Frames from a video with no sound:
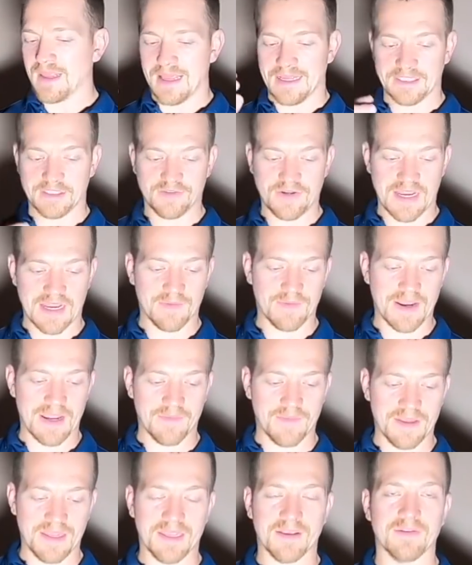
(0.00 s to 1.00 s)
Straight
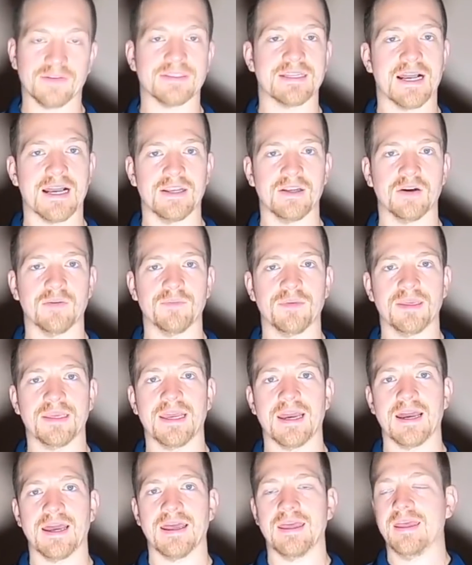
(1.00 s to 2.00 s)
away when you sign up, you
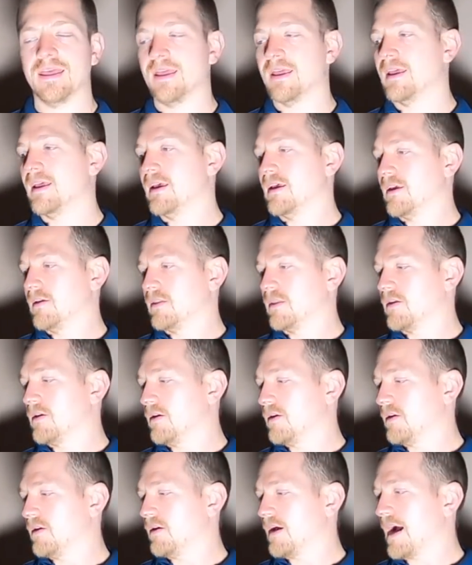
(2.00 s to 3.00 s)
get
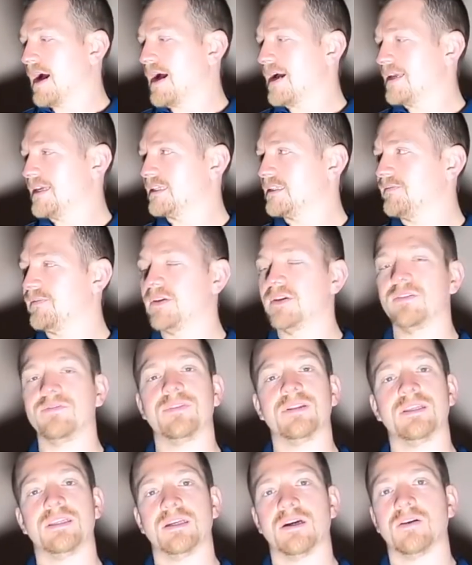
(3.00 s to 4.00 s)
the highest viewed
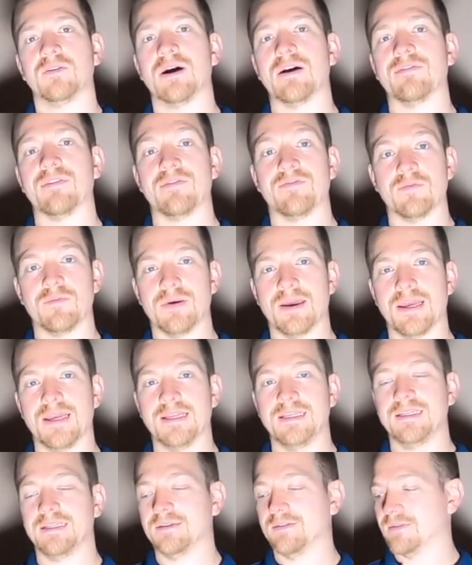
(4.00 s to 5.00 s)
video I've ever
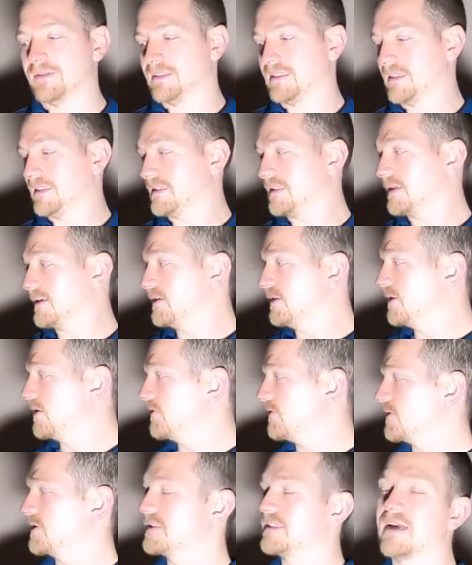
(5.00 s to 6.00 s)
made, which is
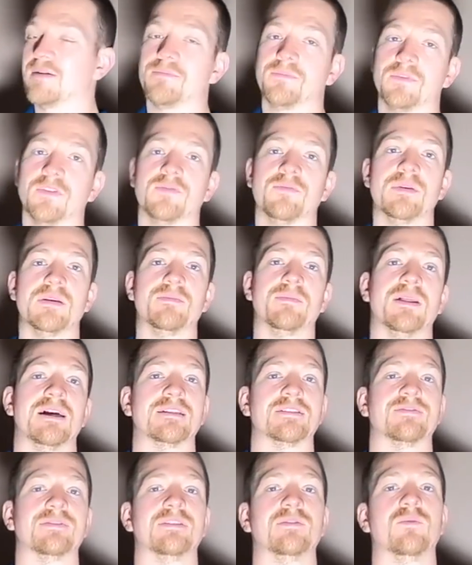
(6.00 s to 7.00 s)
another example of me
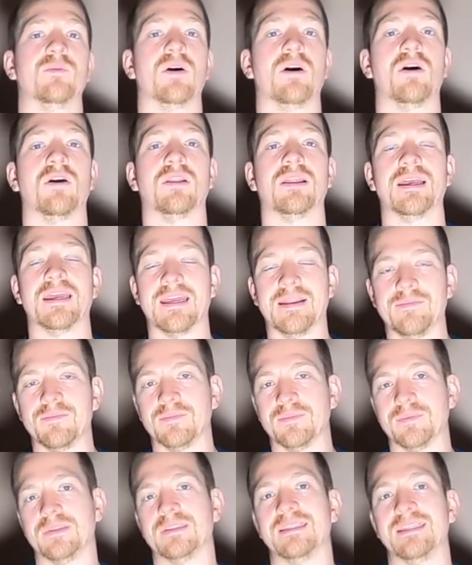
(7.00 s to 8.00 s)
plastering a wall
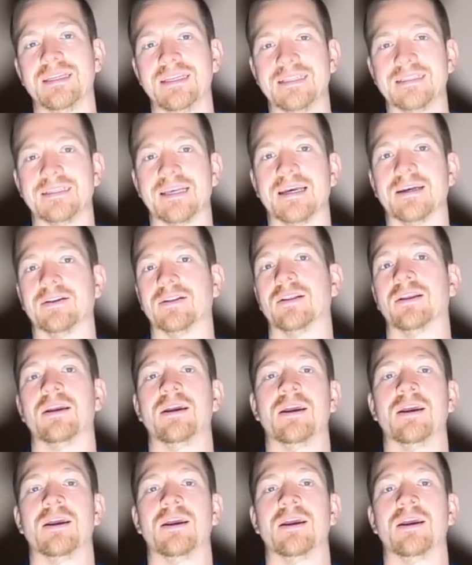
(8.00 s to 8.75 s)
in detail.